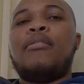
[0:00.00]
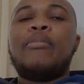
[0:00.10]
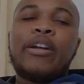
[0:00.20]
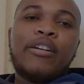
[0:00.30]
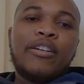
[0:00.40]

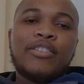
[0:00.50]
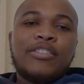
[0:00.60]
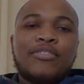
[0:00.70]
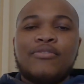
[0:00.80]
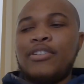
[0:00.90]
my gosh,
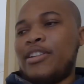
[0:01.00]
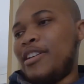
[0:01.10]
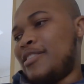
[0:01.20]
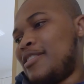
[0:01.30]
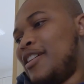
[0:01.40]
I just
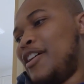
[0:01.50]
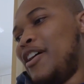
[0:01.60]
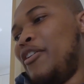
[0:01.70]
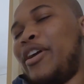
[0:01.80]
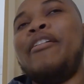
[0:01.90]
realized.
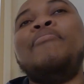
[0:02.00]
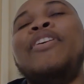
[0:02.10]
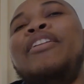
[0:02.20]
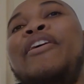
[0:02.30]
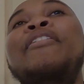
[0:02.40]
Okay,
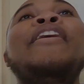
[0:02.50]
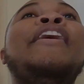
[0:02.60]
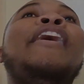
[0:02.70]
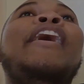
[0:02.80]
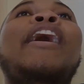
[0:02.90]
anyway,
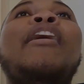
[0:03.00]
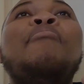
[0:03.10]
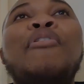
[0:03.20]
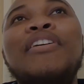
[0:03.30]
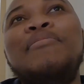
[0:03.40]

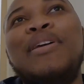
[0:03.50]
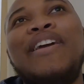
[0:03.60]
point